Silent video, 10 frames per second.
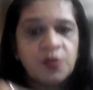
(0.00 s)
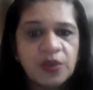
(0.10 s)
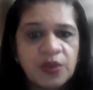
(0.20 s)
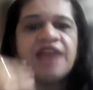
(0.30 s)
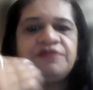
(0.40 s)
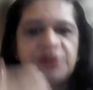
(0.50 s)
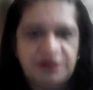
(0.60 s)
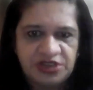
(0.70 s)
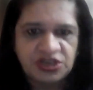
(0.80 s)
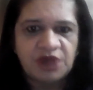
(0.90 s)
We have to
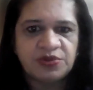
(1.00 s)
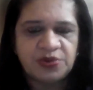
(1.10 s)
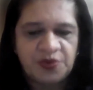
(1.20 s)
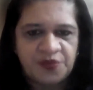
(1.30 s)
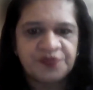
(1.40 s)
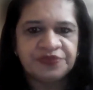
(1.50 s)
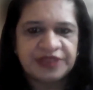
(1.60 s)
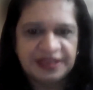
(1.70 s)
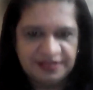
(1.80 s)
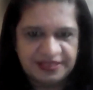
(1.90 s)
reach out to
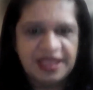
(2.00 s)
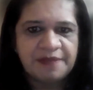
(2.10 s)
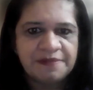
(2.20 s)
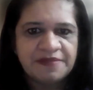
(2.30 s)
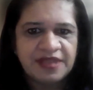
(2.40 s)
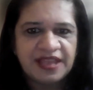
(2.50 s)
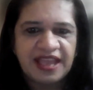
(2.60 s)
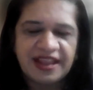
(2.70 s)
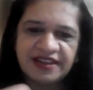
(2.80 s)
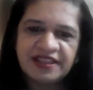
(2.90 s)
them
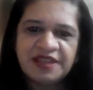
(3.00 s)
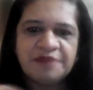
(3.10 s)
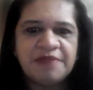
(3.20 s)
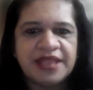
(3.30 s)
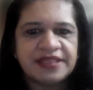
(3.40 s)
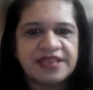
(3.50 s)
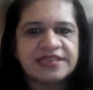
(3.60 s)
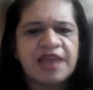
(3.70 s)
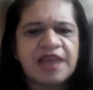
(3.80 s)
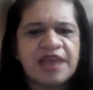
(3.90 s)
and make
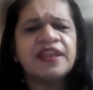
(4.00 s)
things happen.